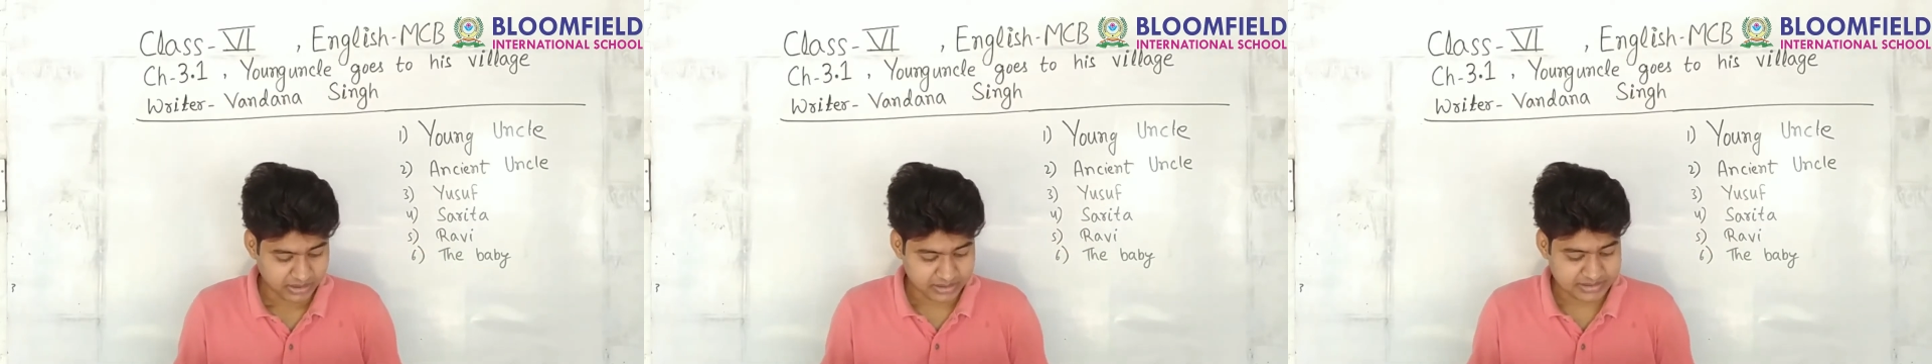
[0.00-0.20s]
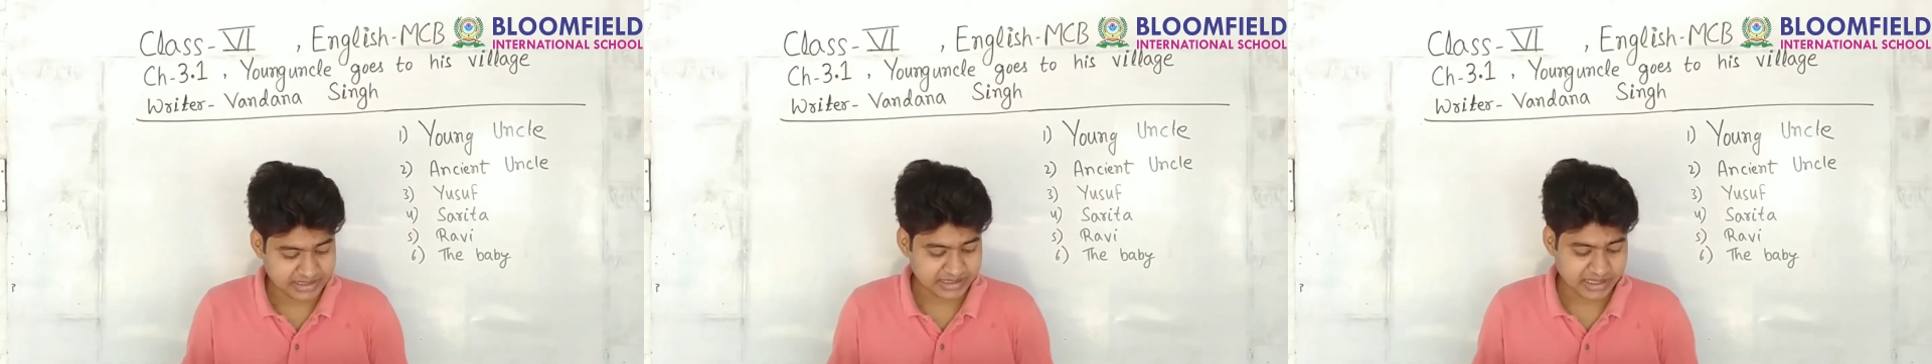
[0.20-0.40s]

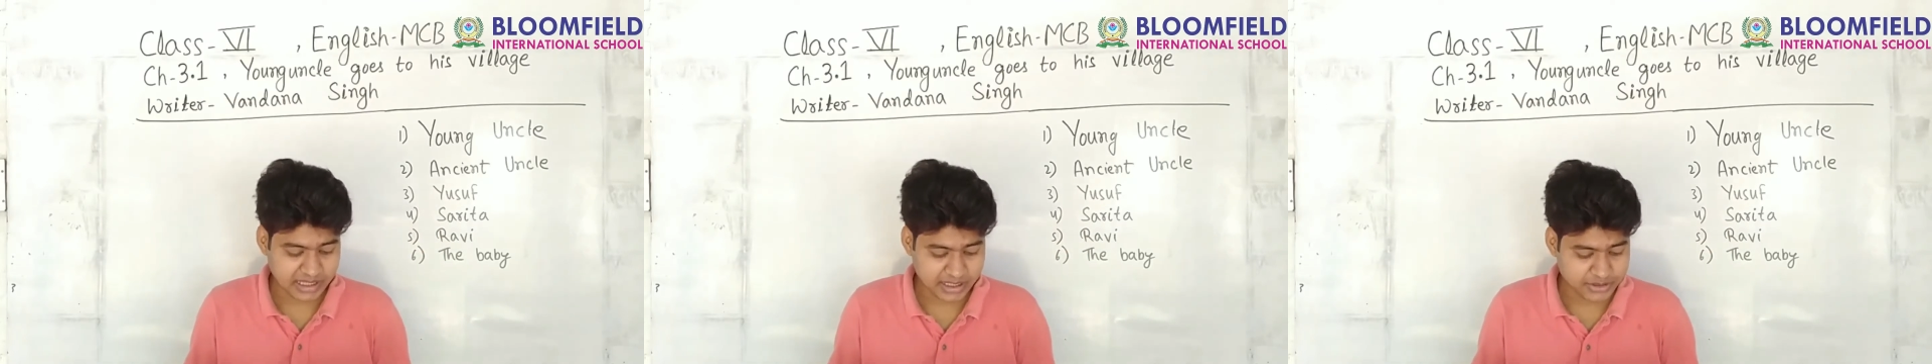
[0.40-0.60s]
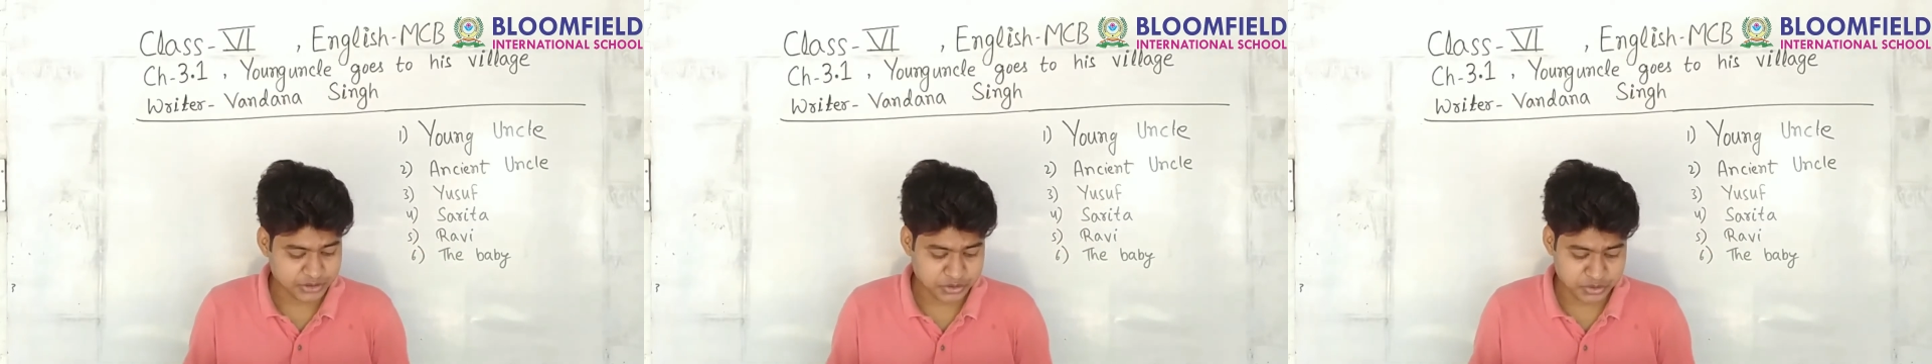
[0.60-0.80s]
is an
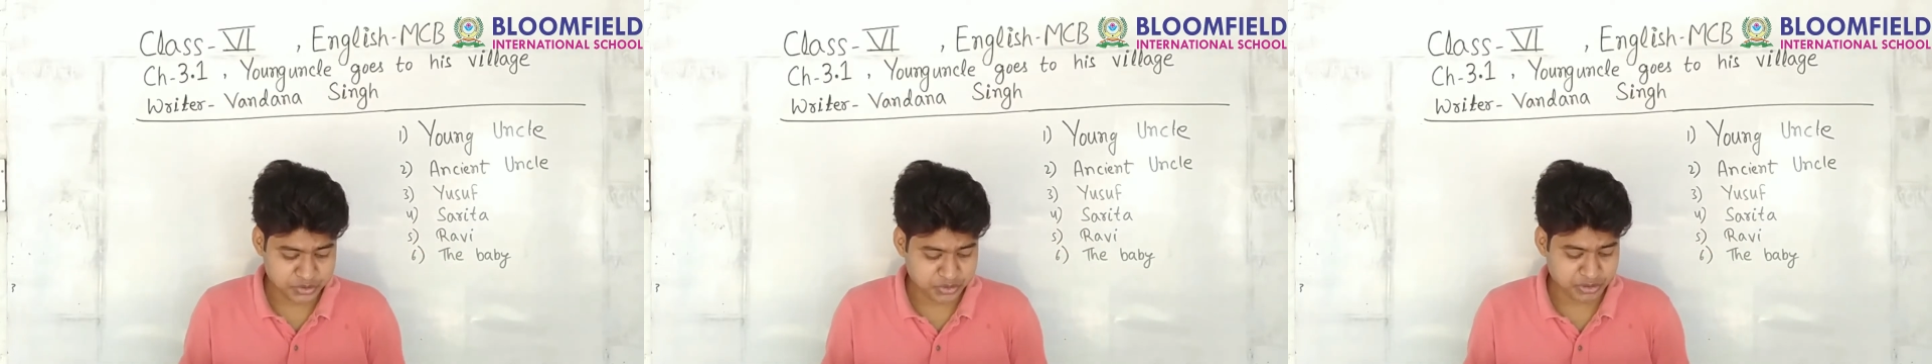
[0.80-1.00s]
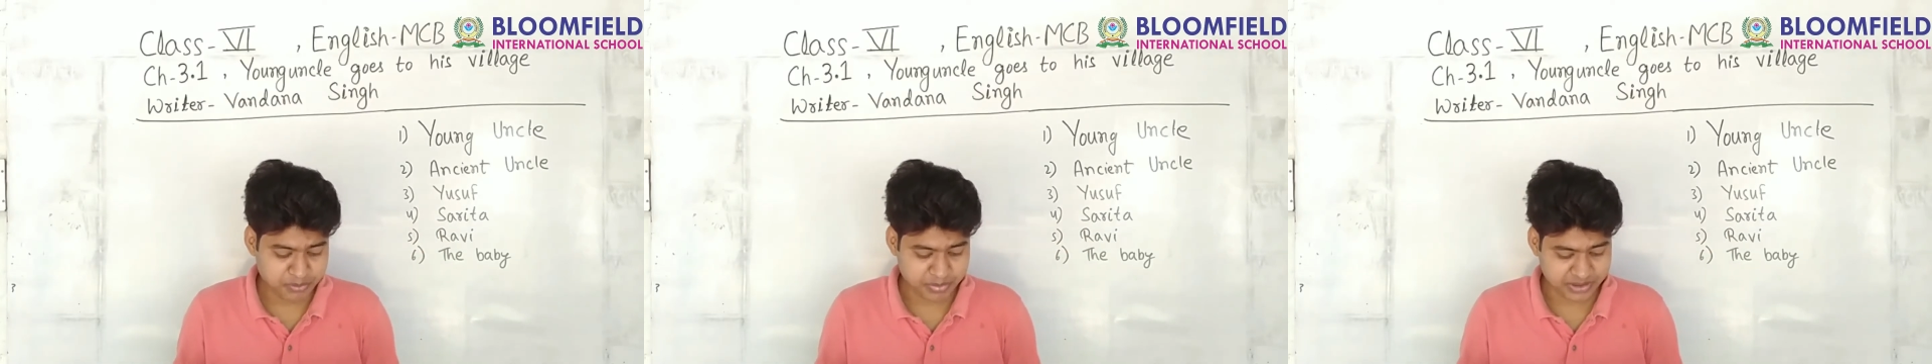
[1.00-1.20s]

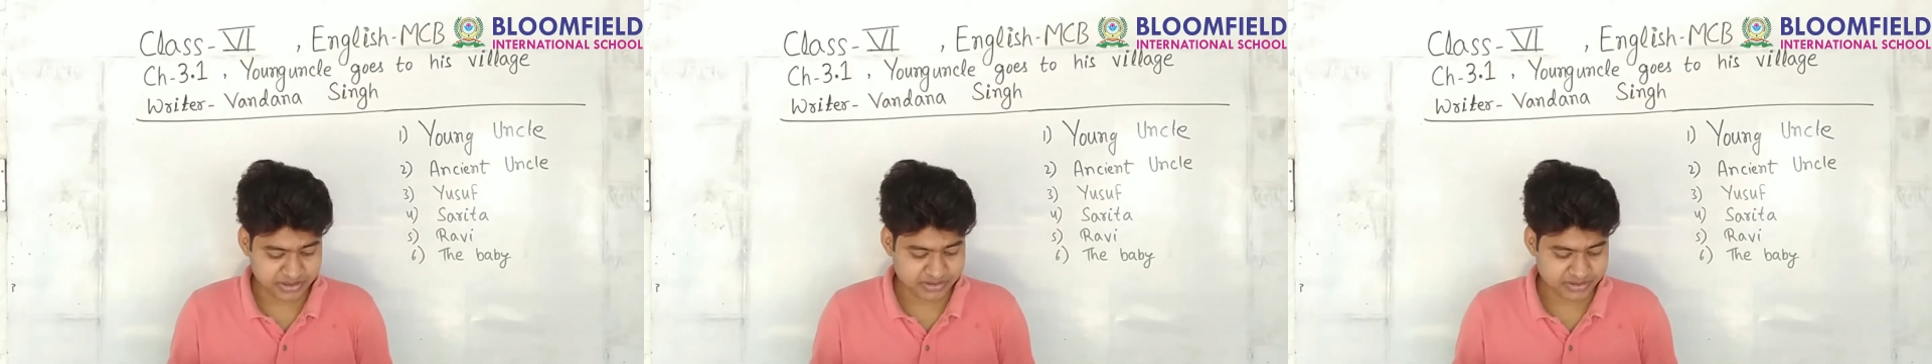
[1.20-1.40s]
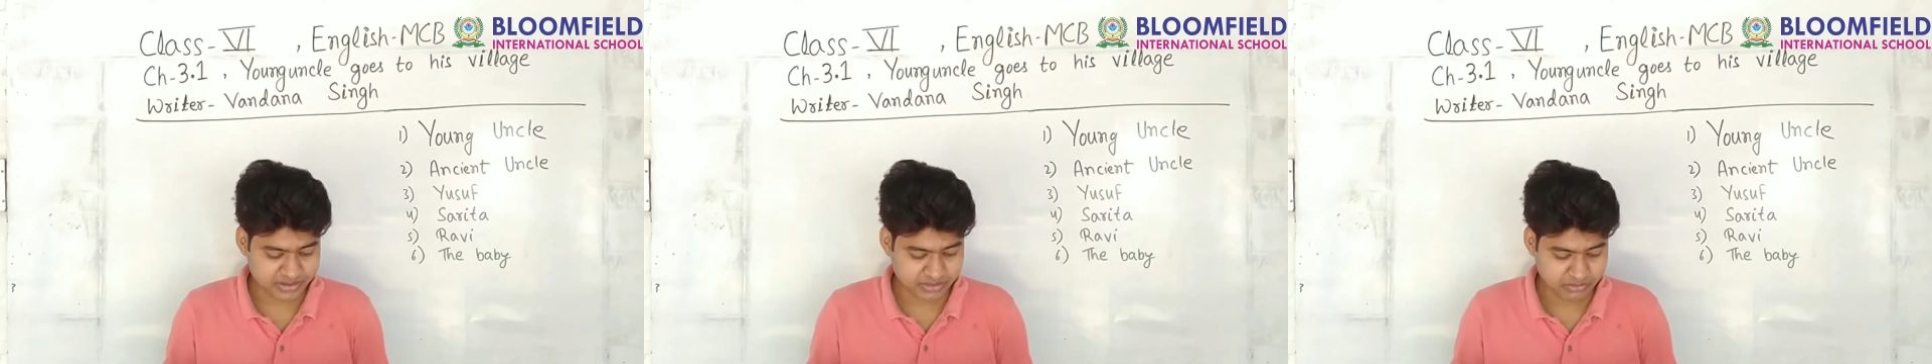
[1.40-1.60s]
unusual
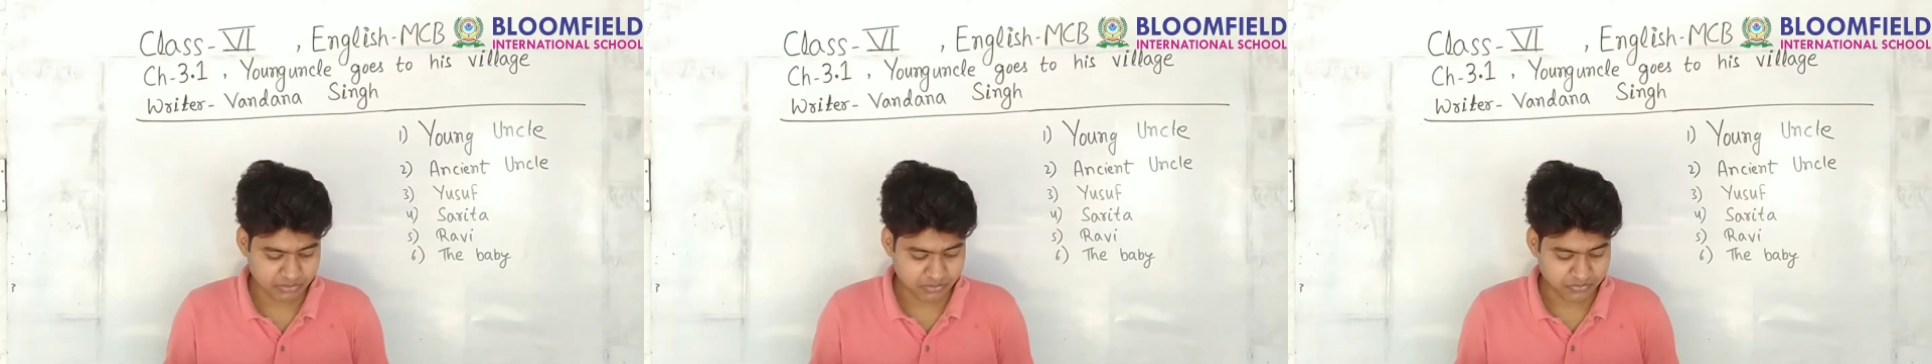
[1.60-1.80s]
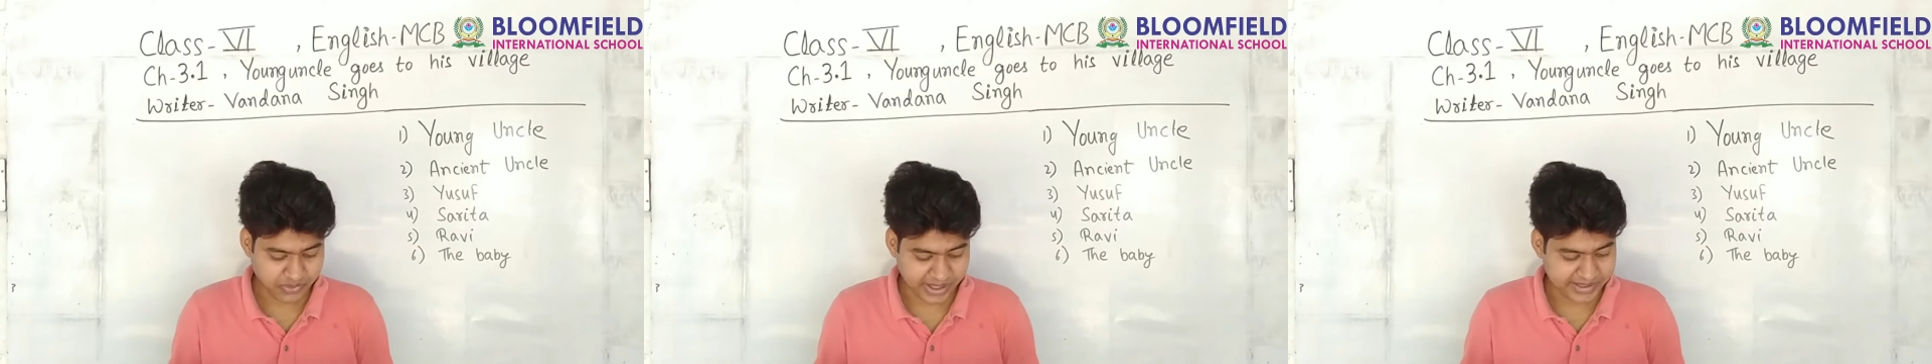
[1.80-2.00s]
person
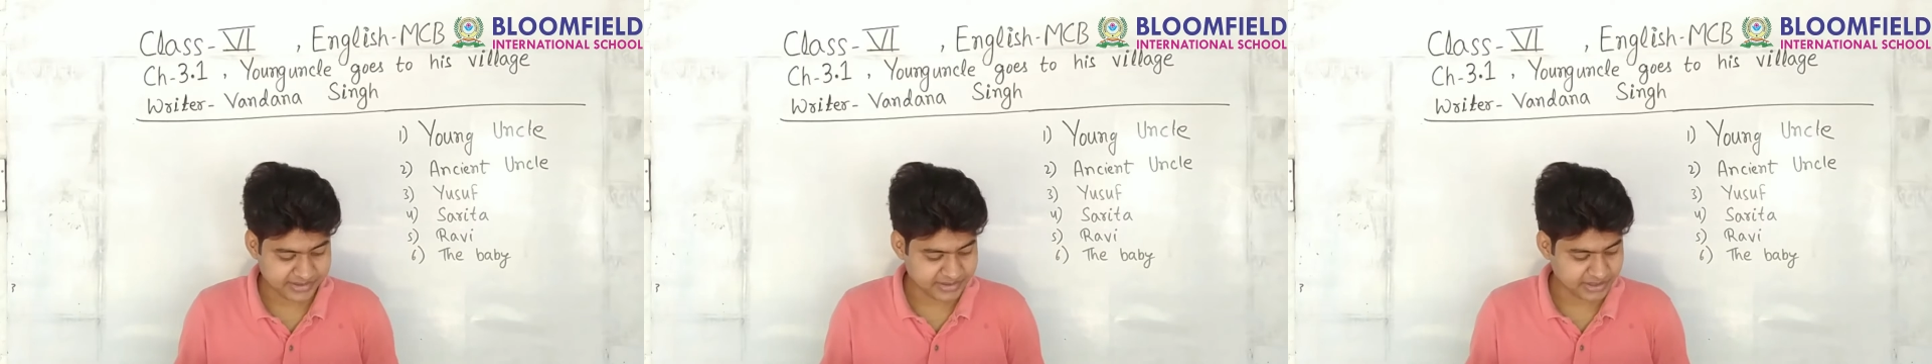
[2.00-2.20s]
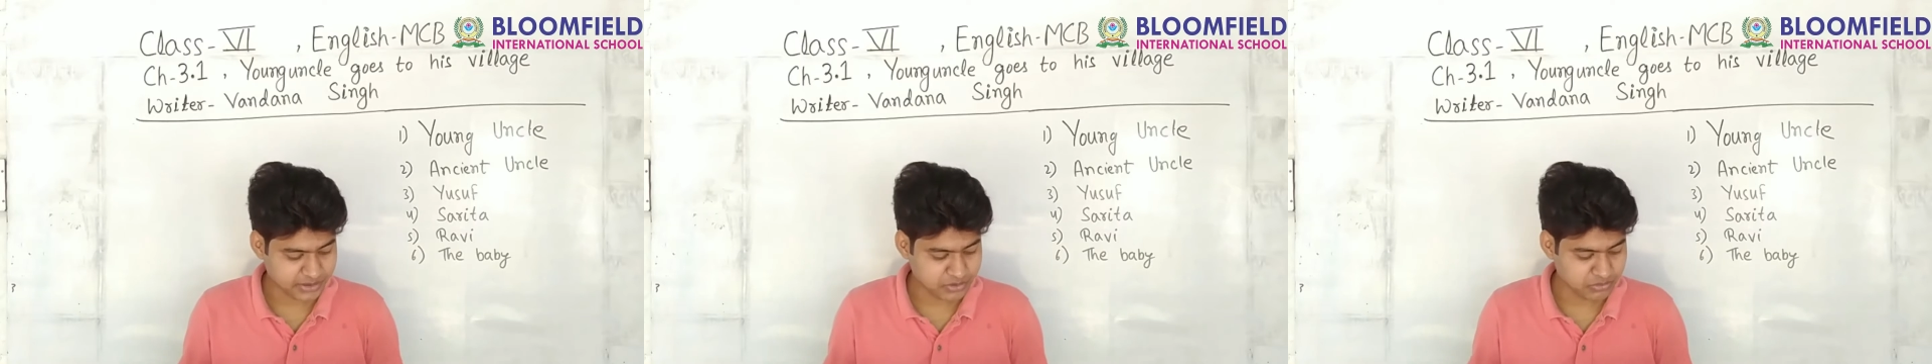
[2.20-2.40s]
who
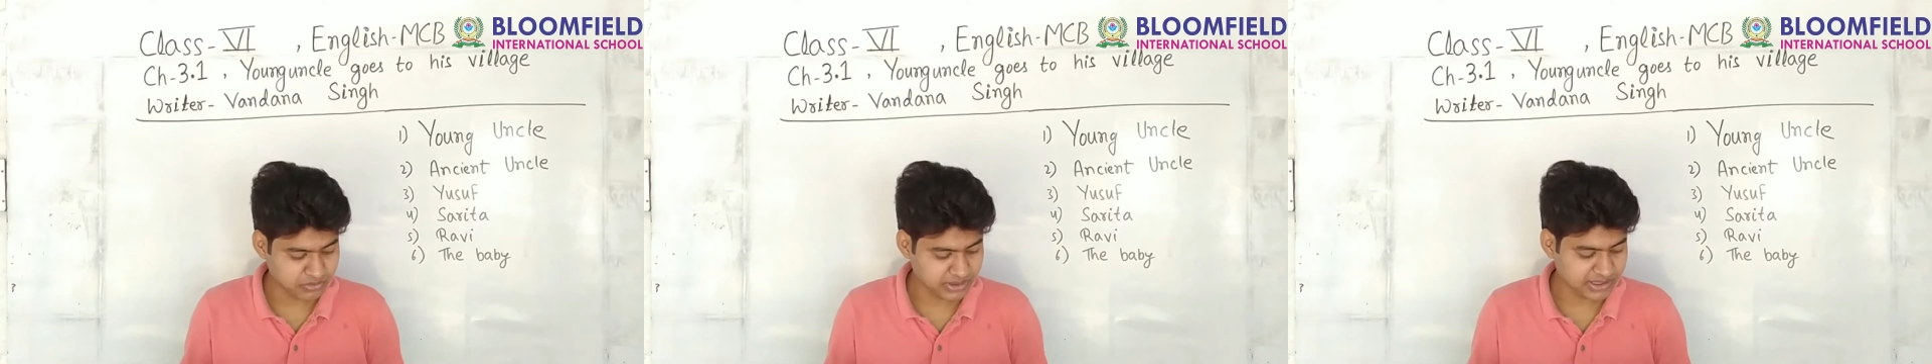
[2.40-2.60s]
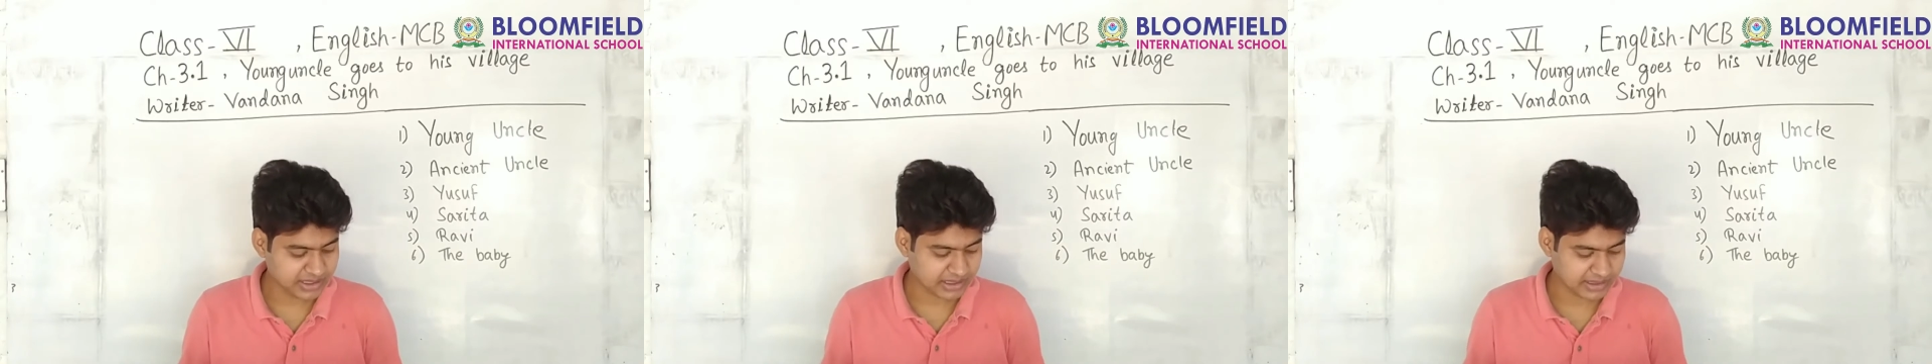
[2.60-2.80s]
finds a
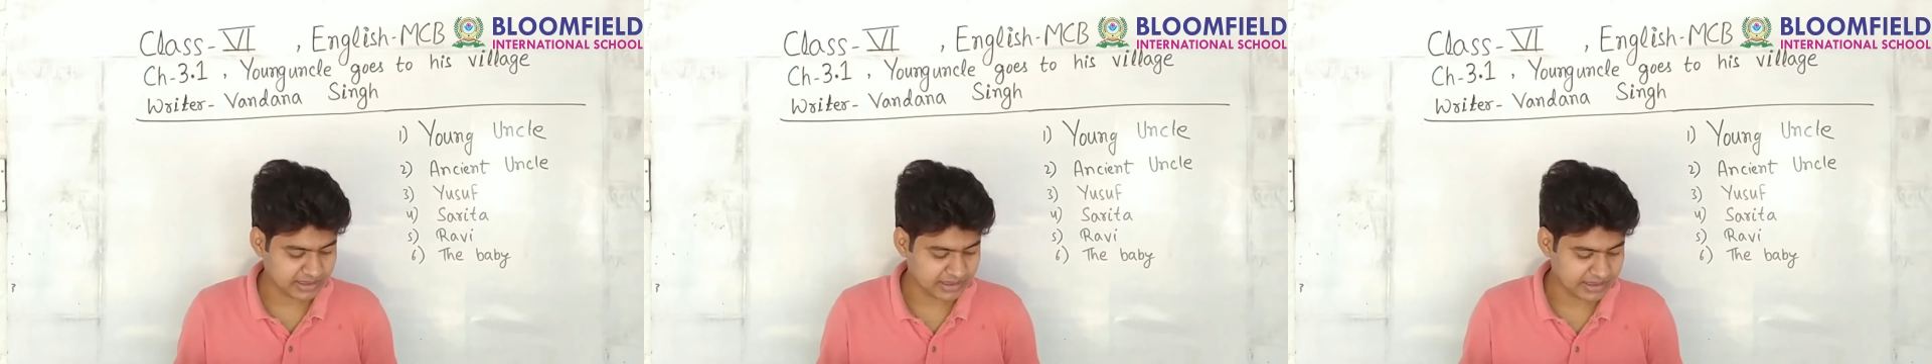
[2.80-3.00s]
unique and